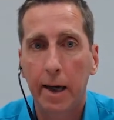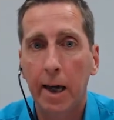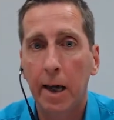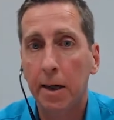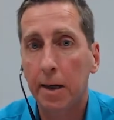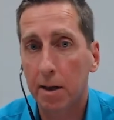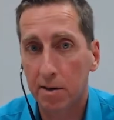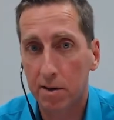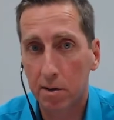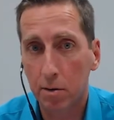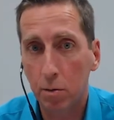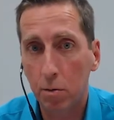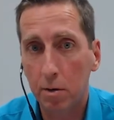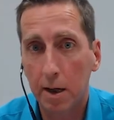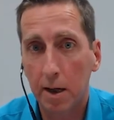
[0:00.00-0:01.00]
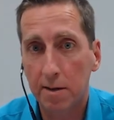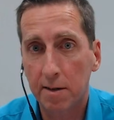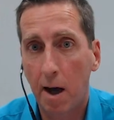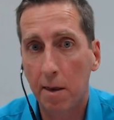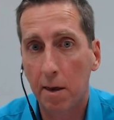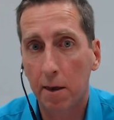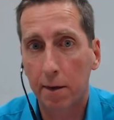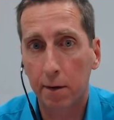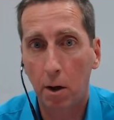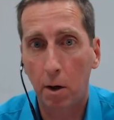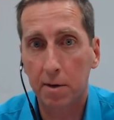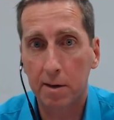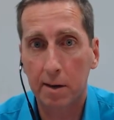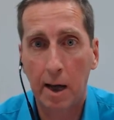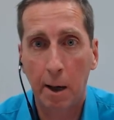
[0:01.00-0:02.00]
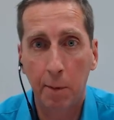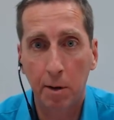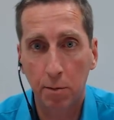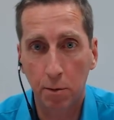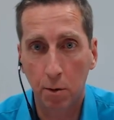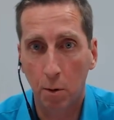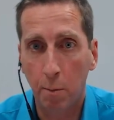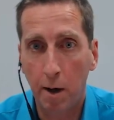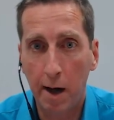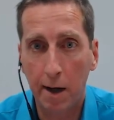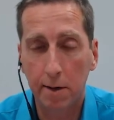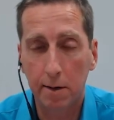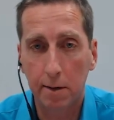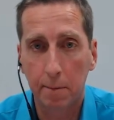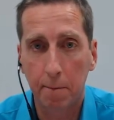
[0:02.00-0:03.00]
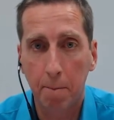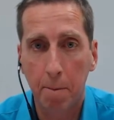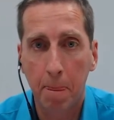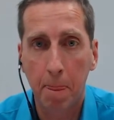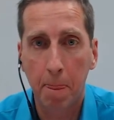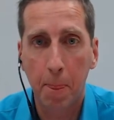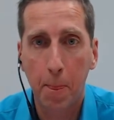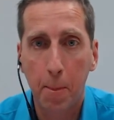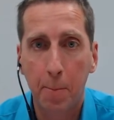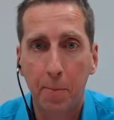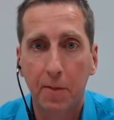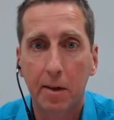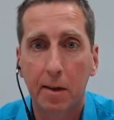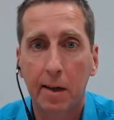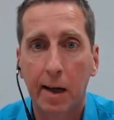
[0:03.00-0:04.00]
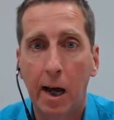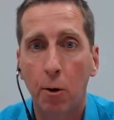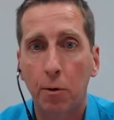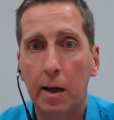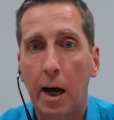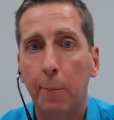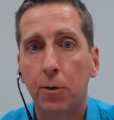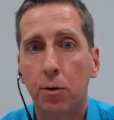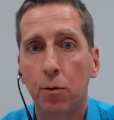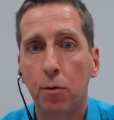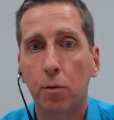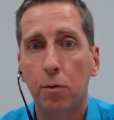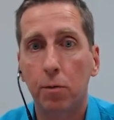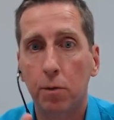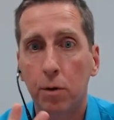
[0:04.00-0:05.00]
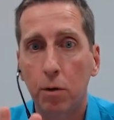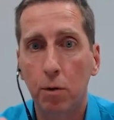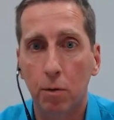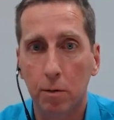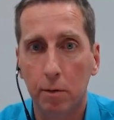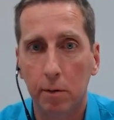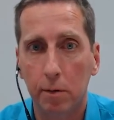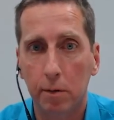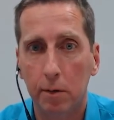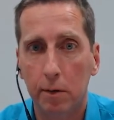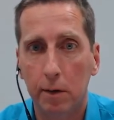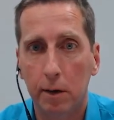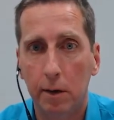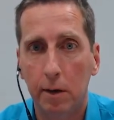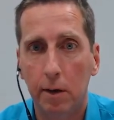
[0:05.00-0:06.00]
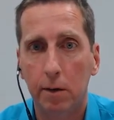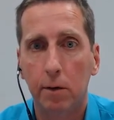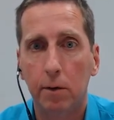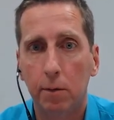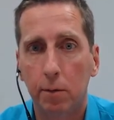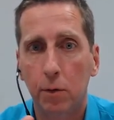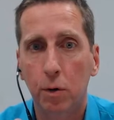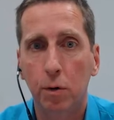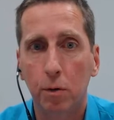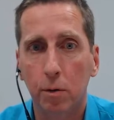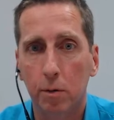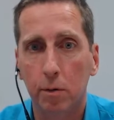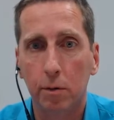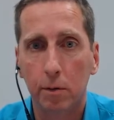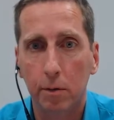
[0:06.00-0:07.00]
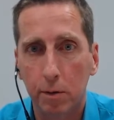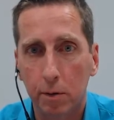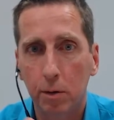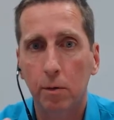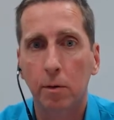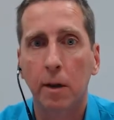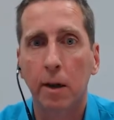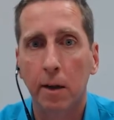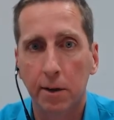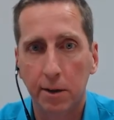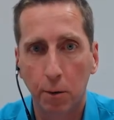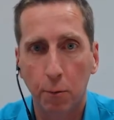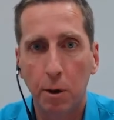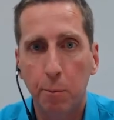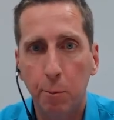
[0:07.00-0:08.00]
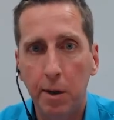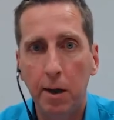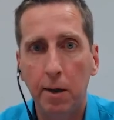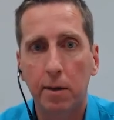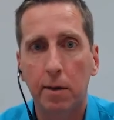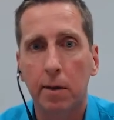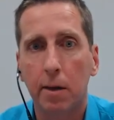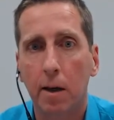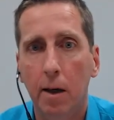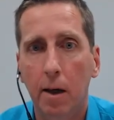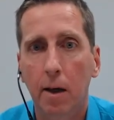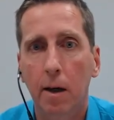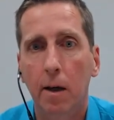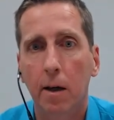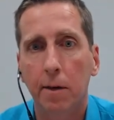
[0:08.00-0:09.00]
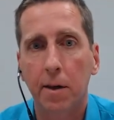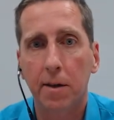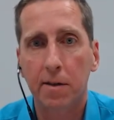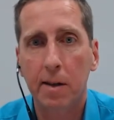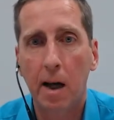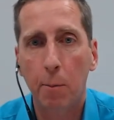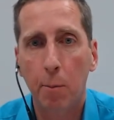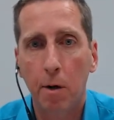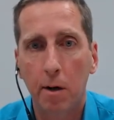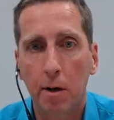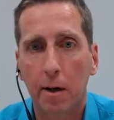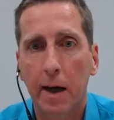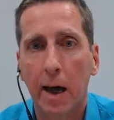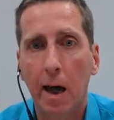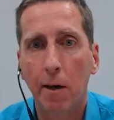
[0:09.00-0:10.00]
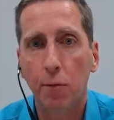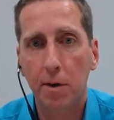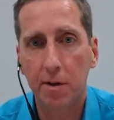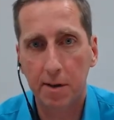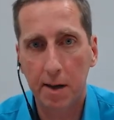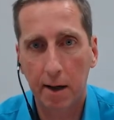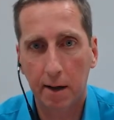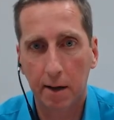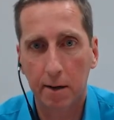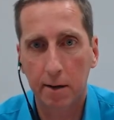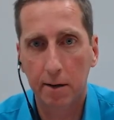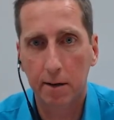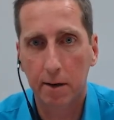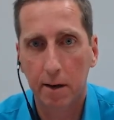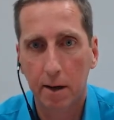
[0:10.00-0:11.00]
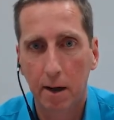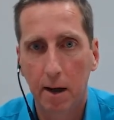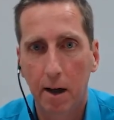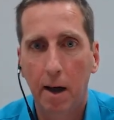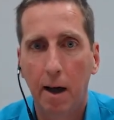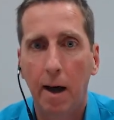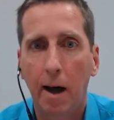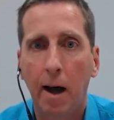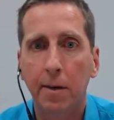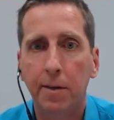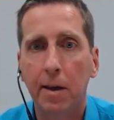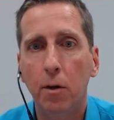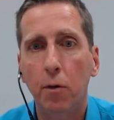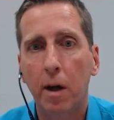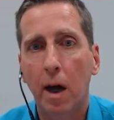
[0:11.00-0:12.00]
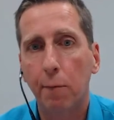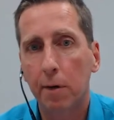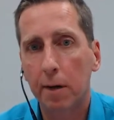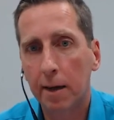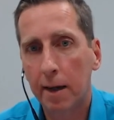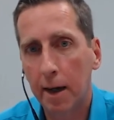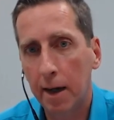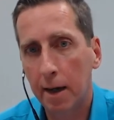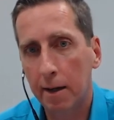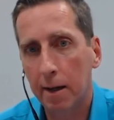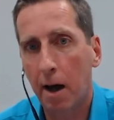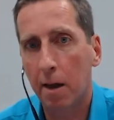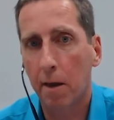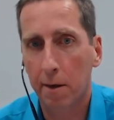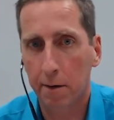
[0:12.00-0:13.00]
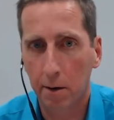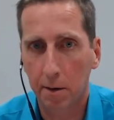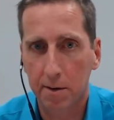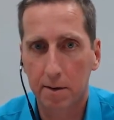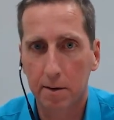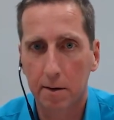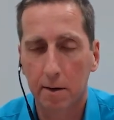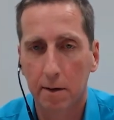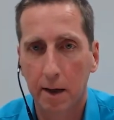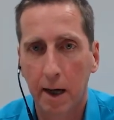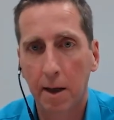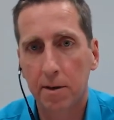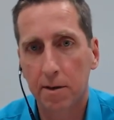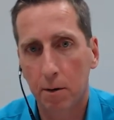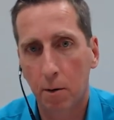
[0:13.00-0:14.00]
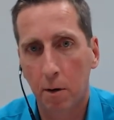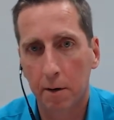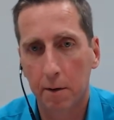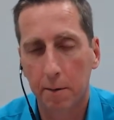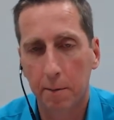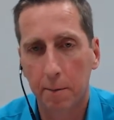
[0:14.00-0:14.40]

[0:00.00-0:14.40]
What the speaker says: And as soon as other thoughts come into your mind, count up to two, two, two. So repeat this number every second until you have again other thoughts, and so on.